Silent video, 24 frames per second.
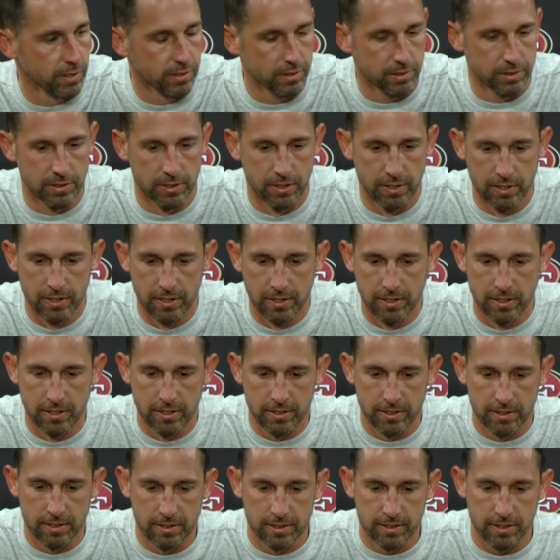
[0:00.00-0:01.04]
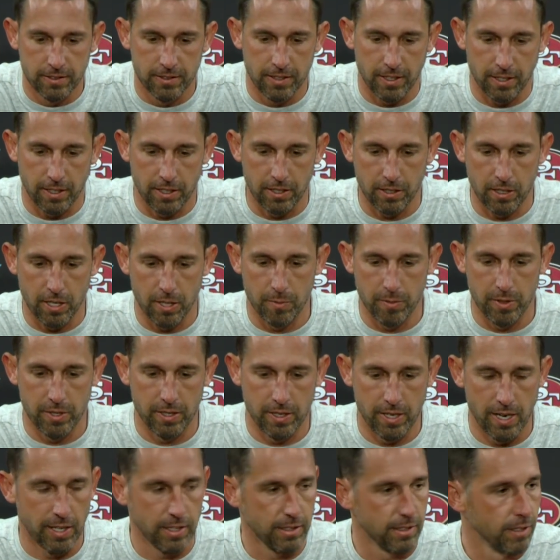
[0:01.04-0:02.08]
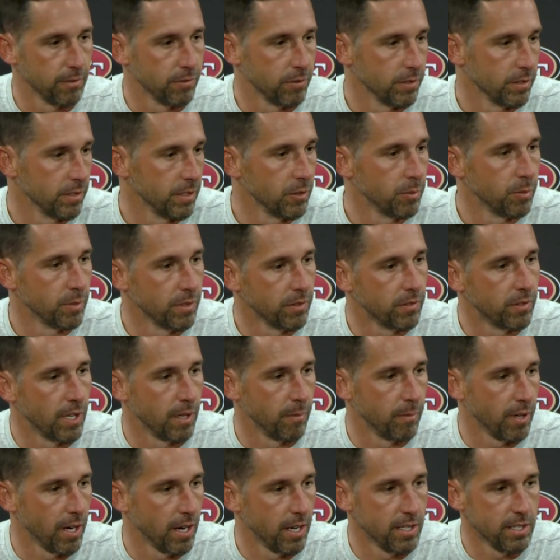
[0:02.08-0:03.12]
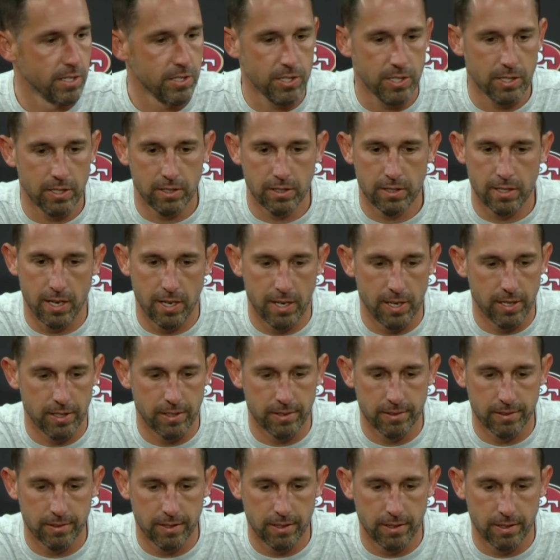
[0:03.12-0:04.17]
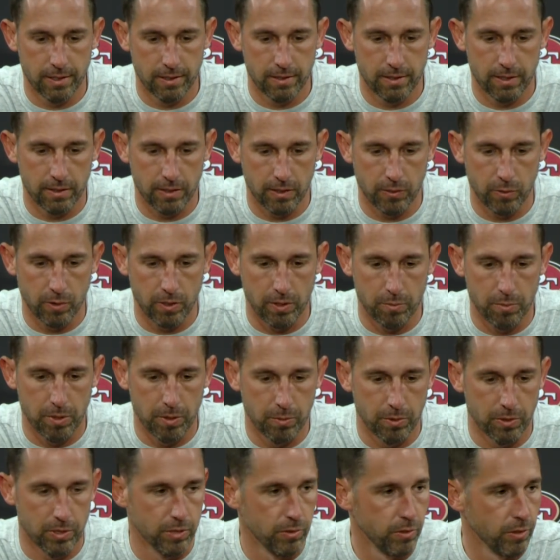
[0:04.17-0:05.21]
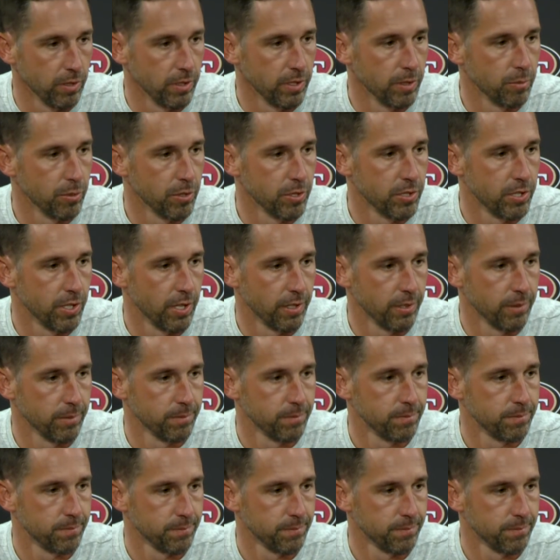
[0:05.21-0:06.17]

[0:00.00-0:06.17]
and he's not going to come in and act differently. He's been the same guy each day, and uh, I think that's why the people here really appreciate him.